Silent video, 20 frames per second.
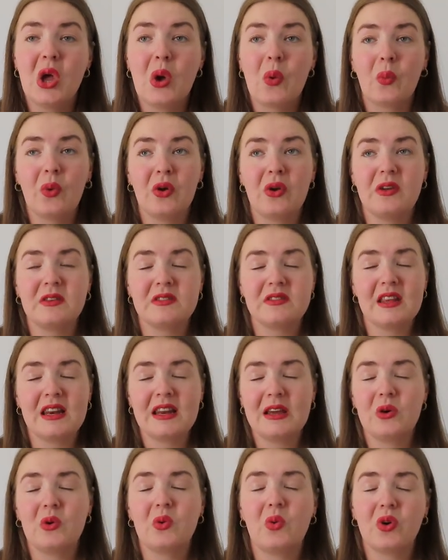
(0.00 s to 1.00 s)
was the
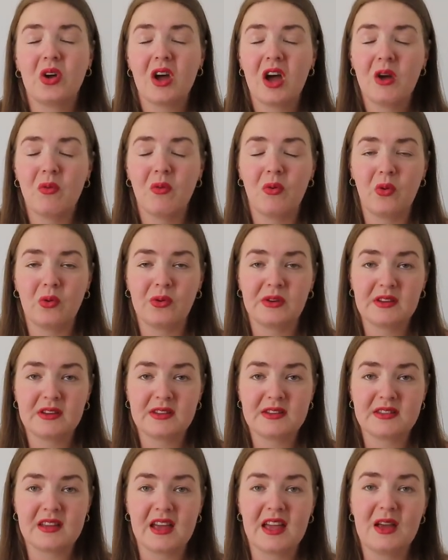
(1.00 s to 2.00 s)
little co-ord
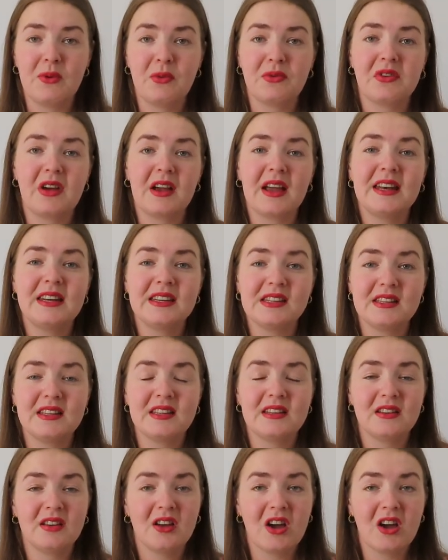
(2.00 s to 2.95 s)
set. It was like a knitted